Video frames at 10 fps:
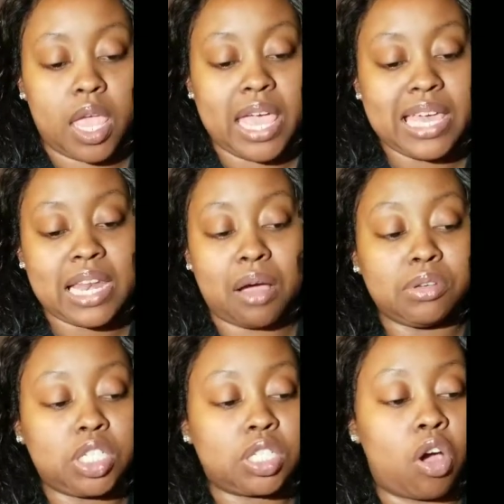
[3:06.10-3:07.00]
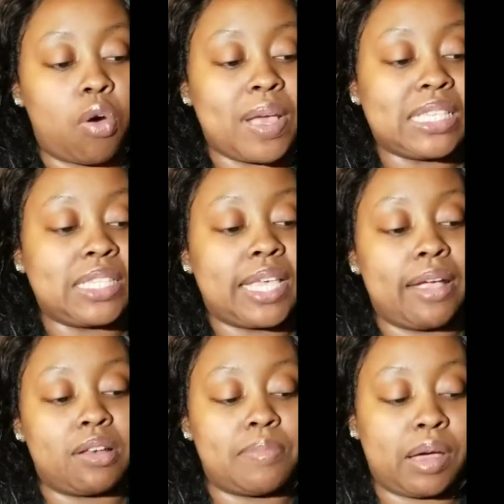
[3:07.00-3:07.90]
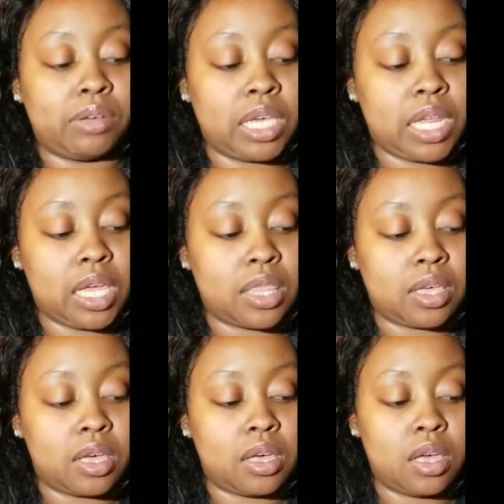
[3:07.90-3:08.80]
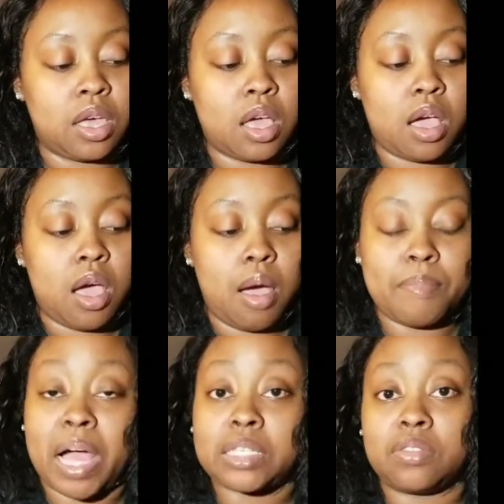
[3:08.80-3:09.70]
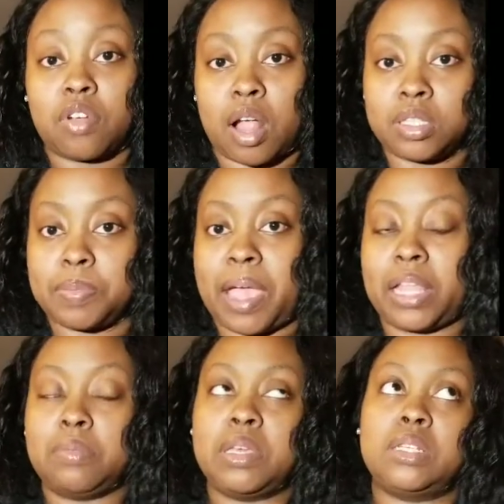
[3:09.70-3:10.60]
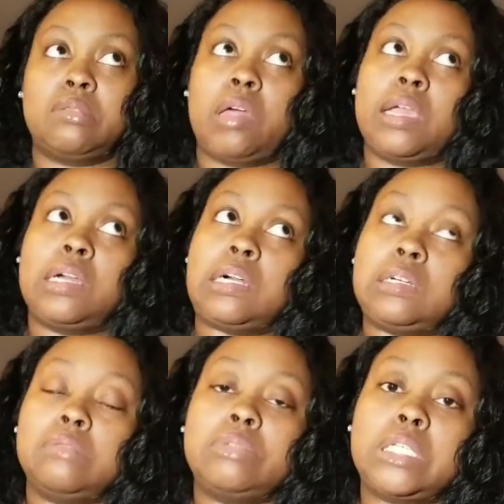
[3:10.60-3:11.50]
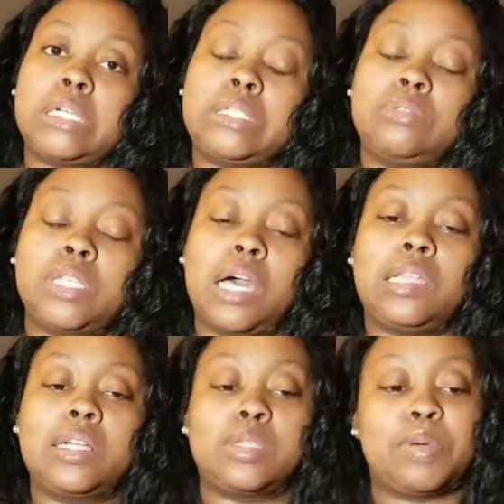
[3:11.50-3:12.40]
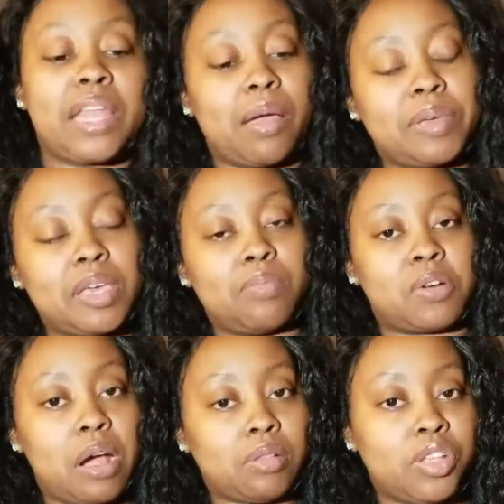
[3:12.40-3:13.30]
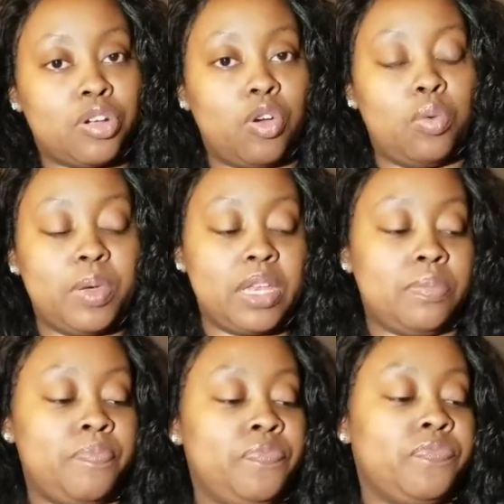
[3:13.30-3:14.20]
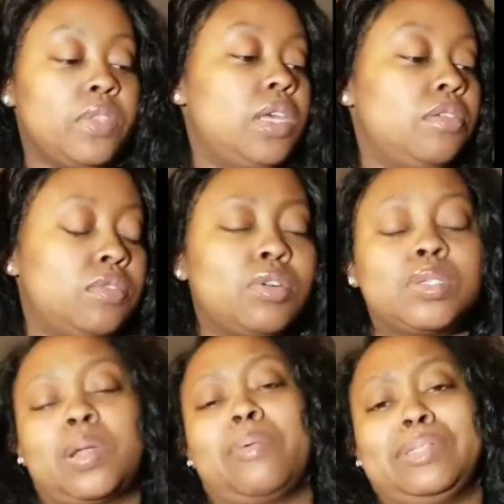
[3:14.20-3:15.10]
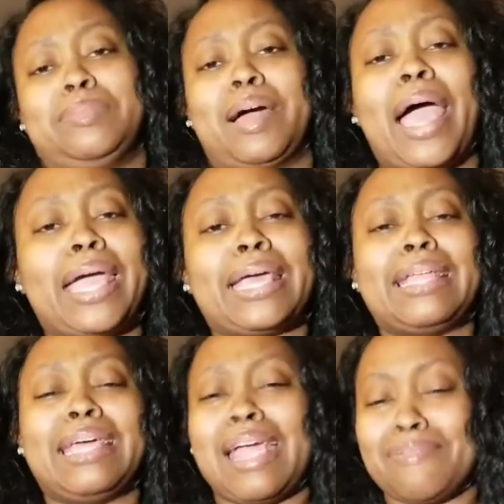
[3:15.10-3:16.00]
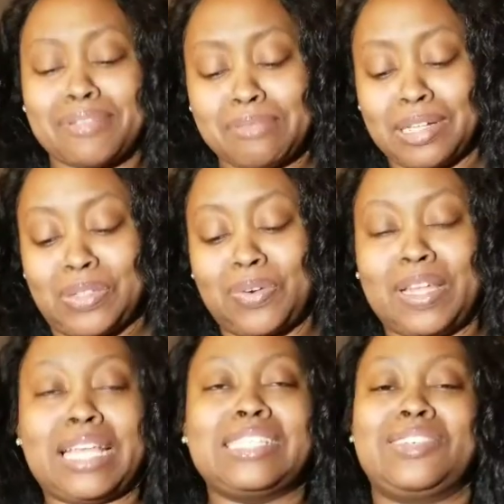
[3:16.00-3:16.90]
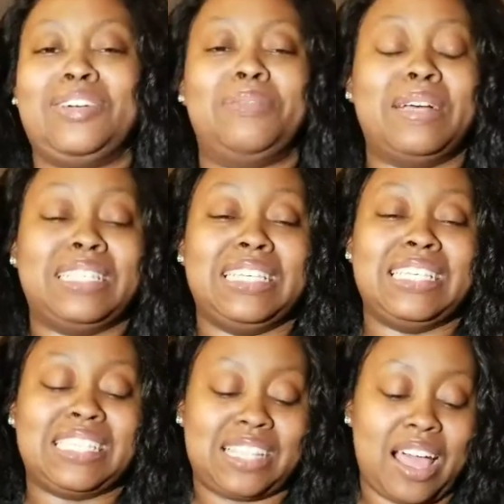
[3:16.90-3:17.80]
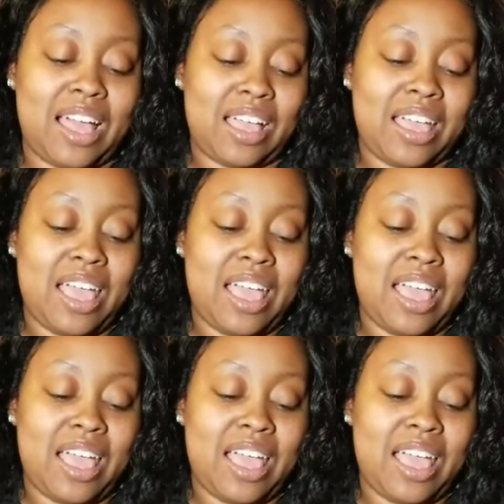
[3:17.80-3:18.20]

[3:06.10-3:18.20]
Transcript: And I was just always scared about getting the box of Crown's palette because I'm like, oh, I'm scared to use colors, but now I'm getting more out there and open. And of course, when I went to buy it, everyone's on it, so it wasn't in stock.